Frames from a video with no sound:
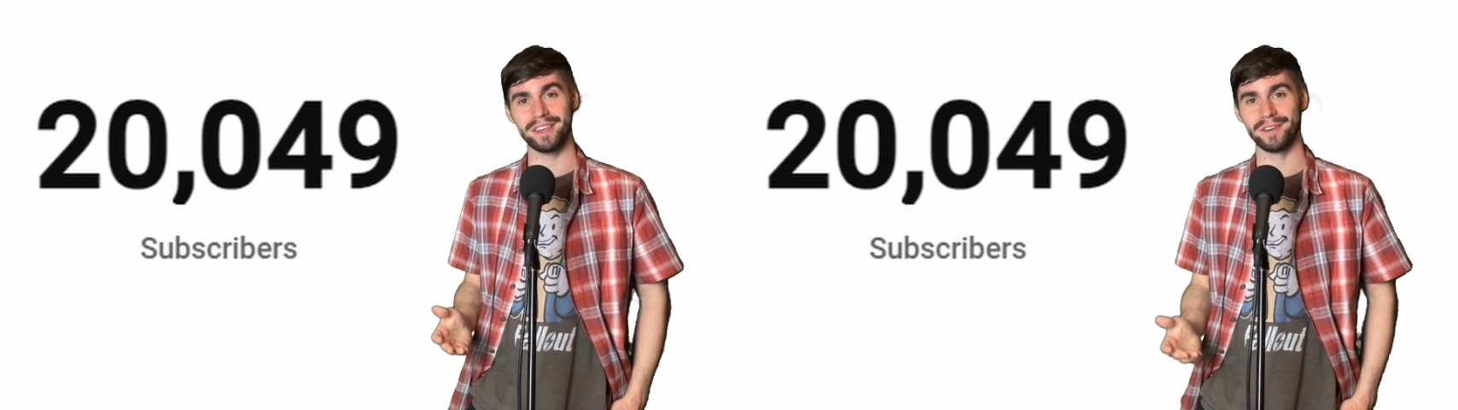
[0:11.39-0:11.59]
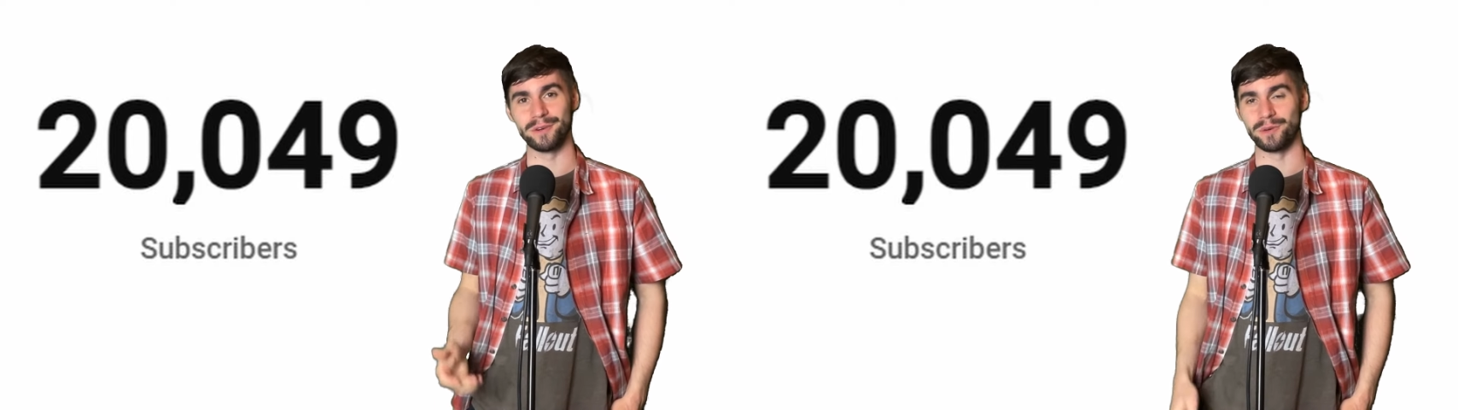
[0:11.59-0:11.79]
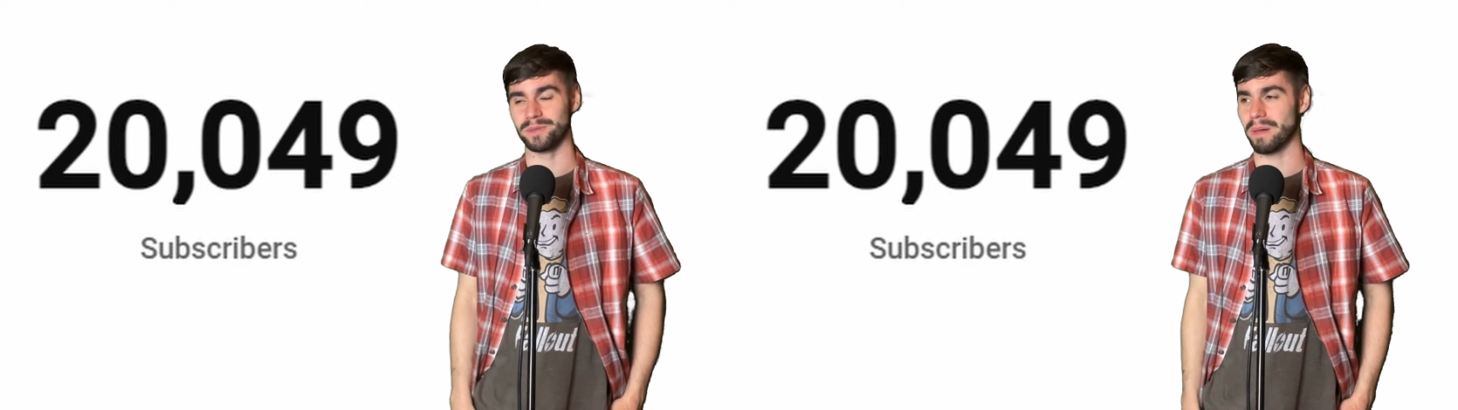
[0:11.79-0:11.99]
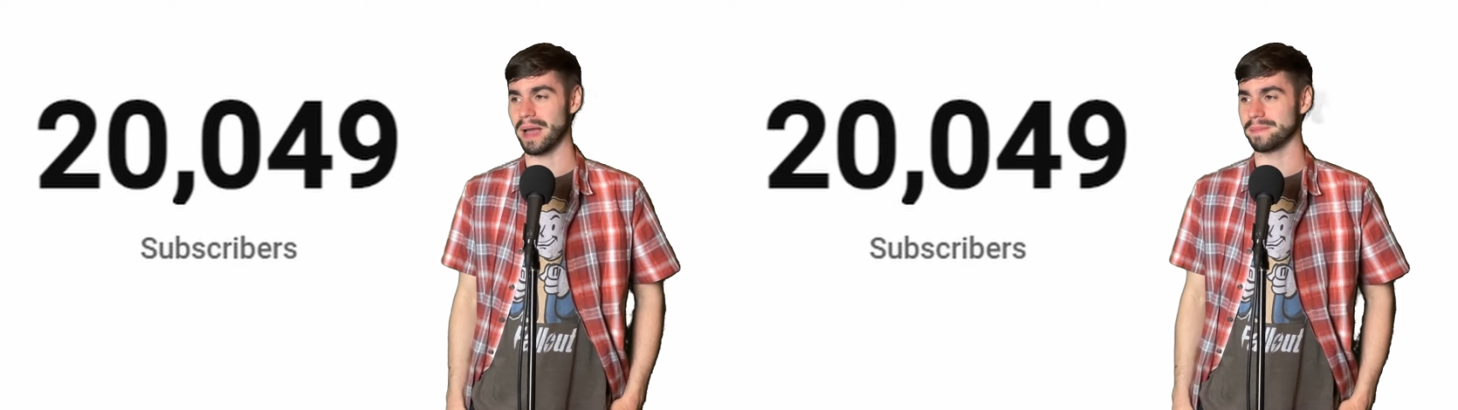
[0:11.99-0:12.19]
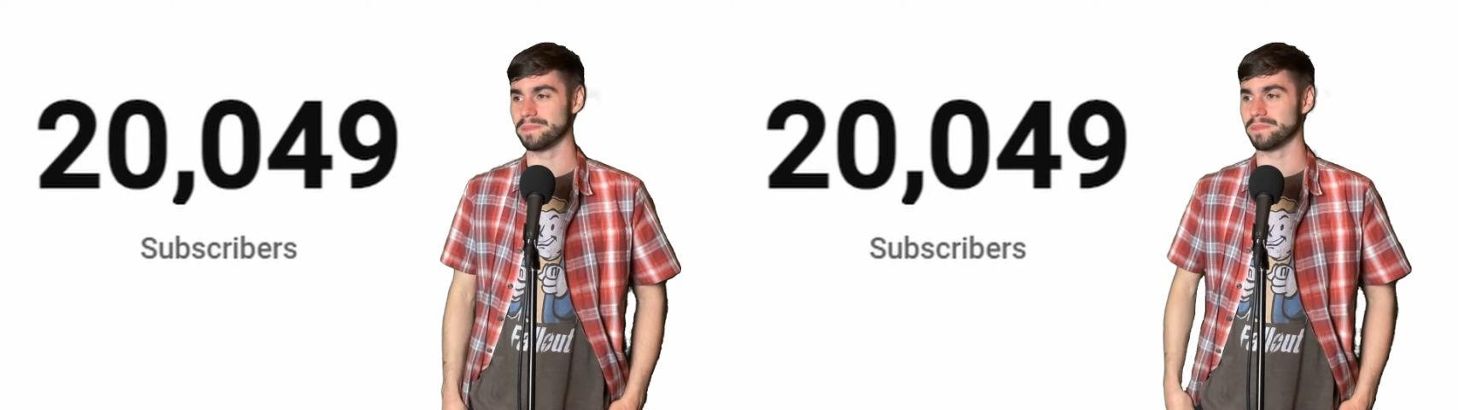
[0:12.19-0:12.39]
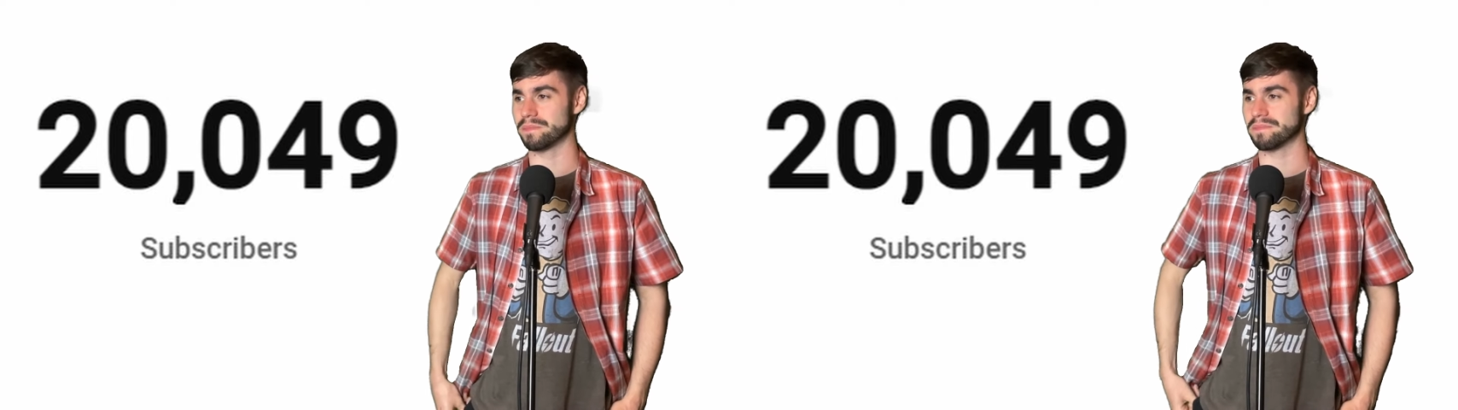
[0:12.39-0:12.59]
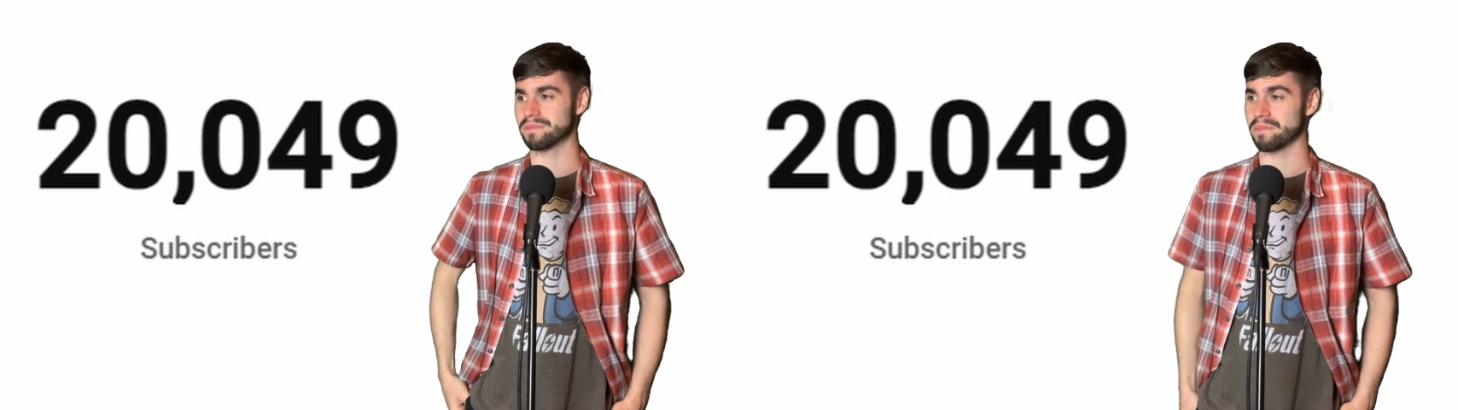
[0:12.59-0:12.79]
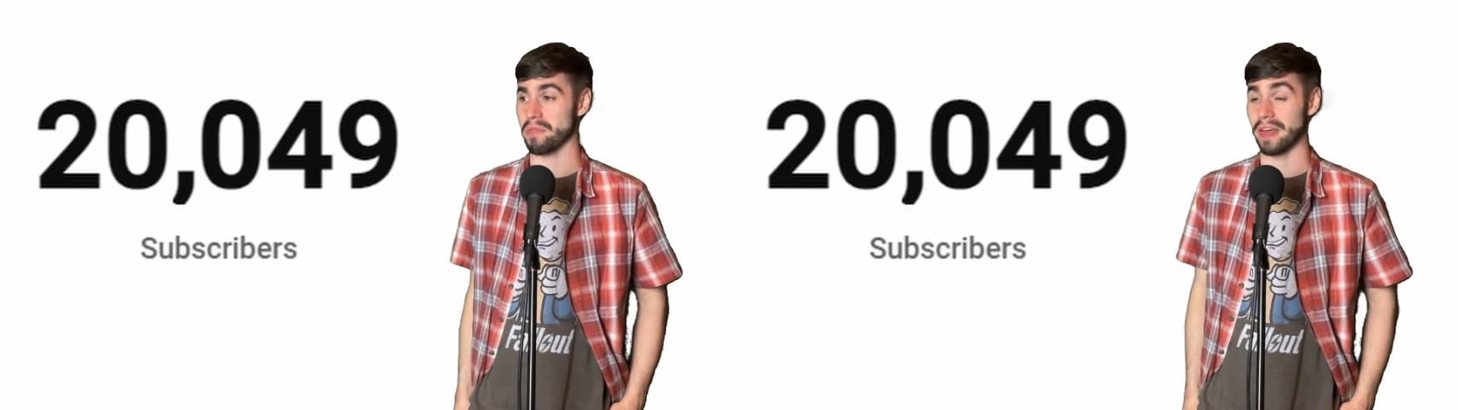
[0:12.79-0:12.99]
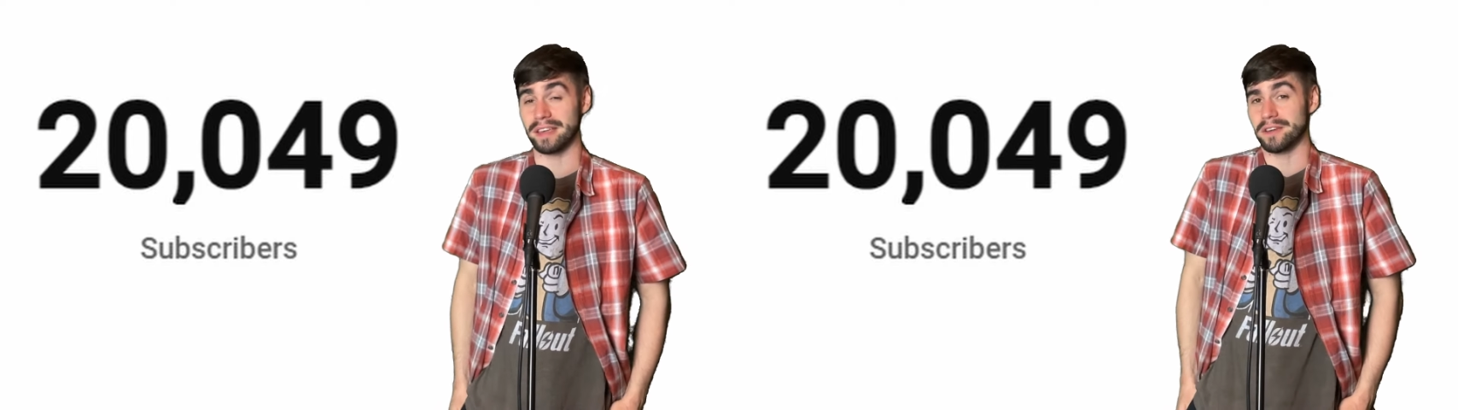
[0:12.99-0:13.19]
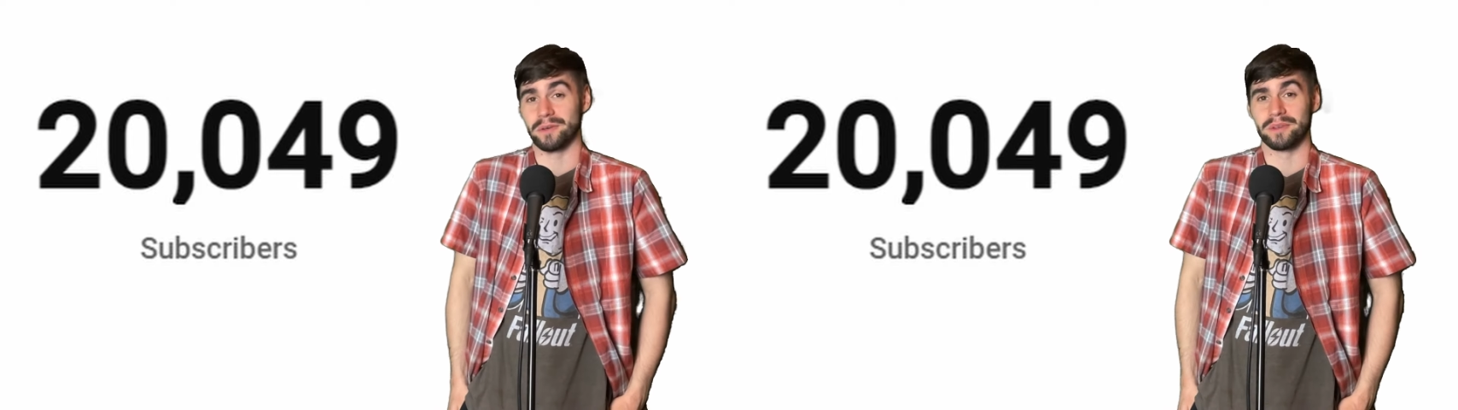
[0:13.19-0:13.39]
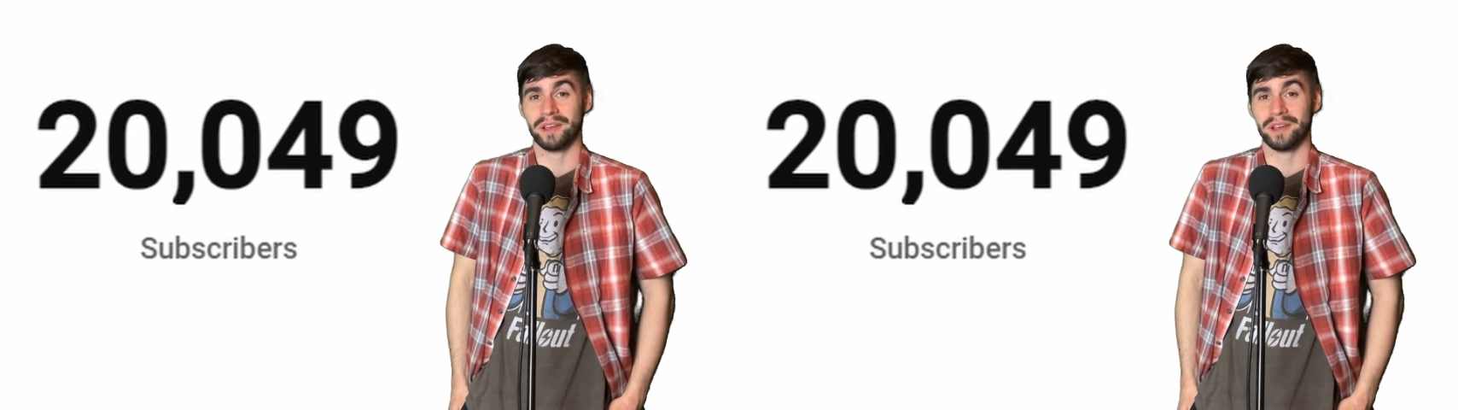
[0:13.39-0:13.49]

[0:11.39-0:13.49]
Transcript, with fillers: you. I, thank you.